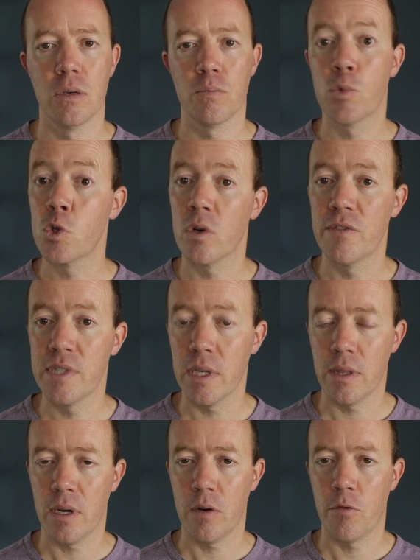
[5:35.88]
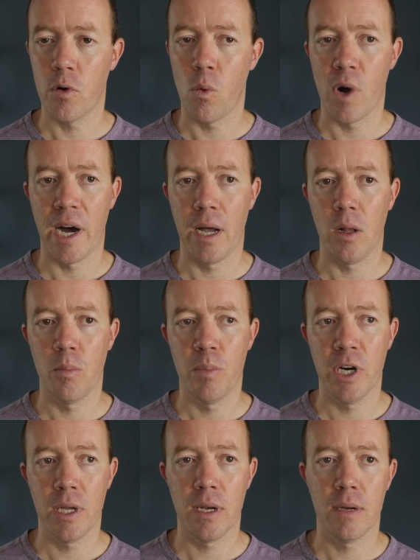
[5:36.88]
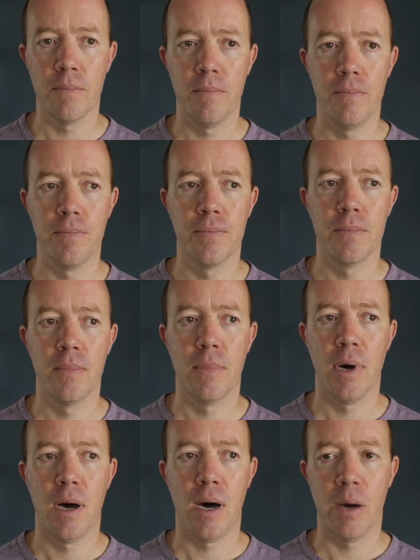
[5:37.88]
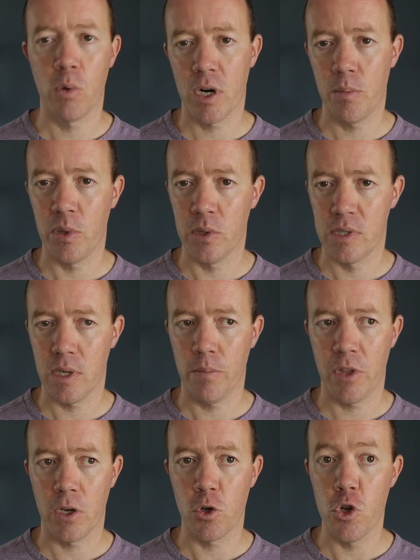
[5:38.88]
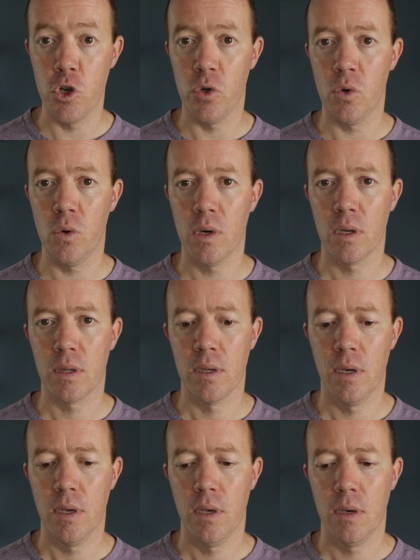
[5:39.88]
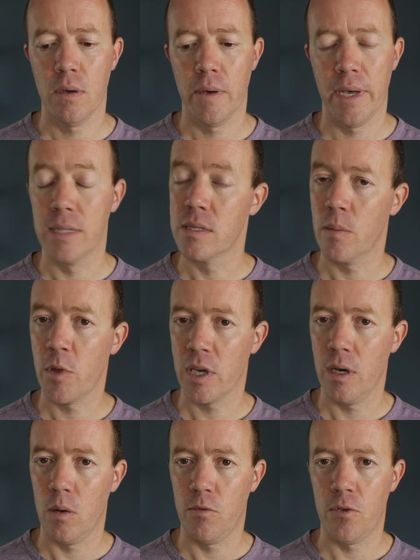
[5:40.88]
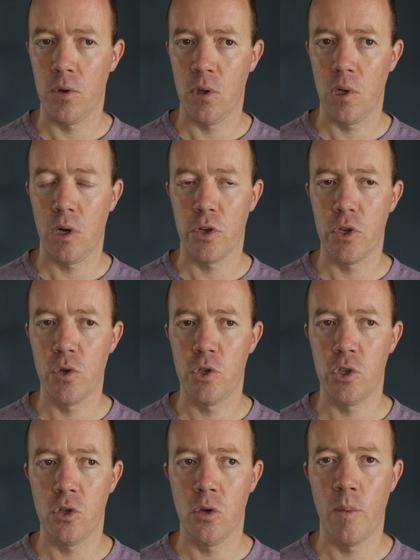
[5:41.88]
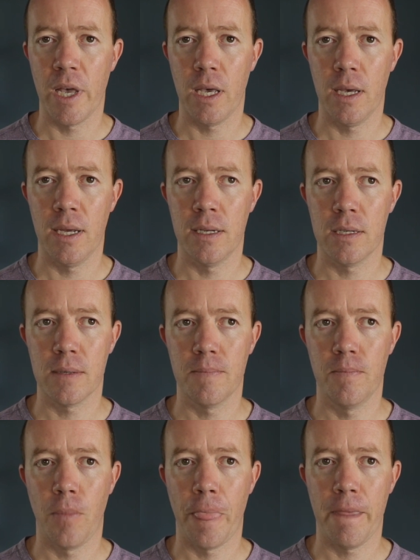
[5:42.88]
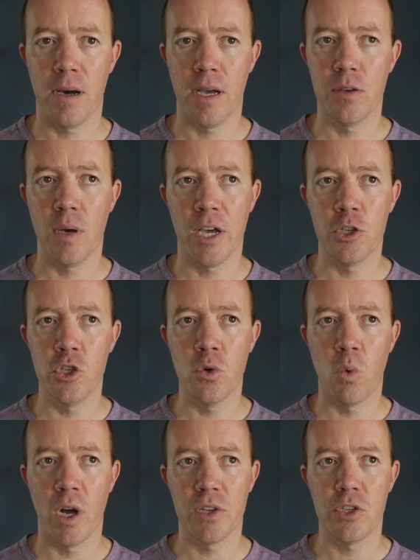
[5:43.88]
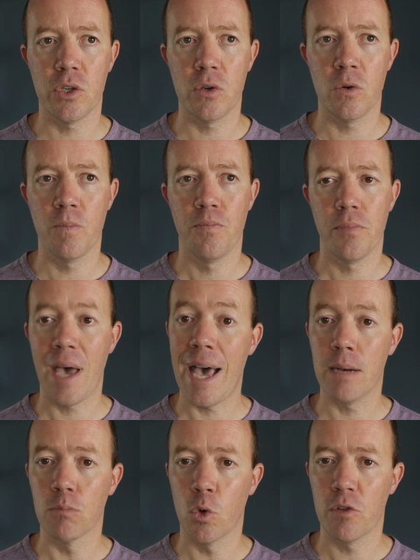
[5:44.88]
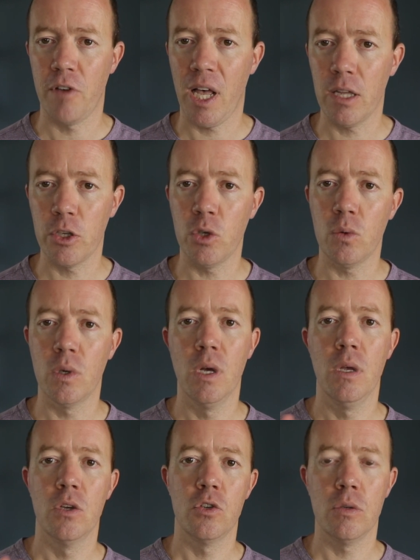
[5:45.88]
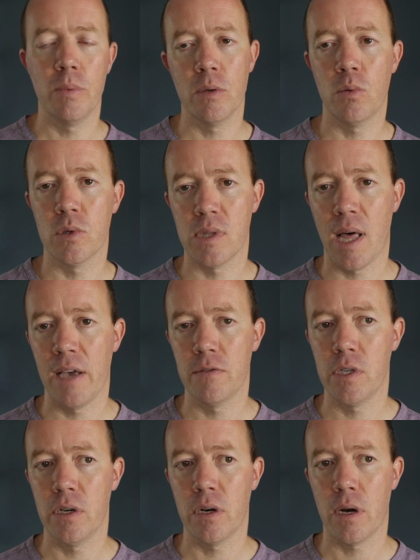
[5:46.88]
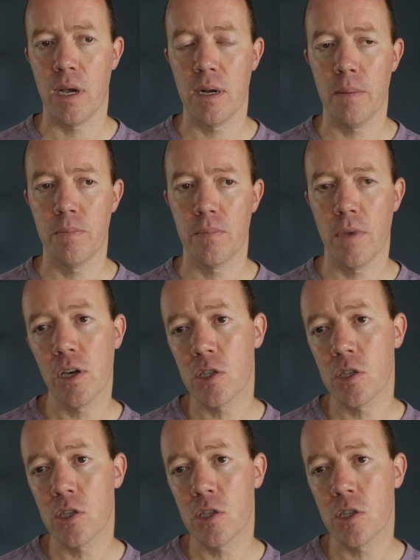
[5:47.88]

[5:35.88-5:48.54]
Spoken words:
sort of sit there for a while, but I want to build something new and something helpful on YouTube, and I do want to add more value to people's lives here. And I'm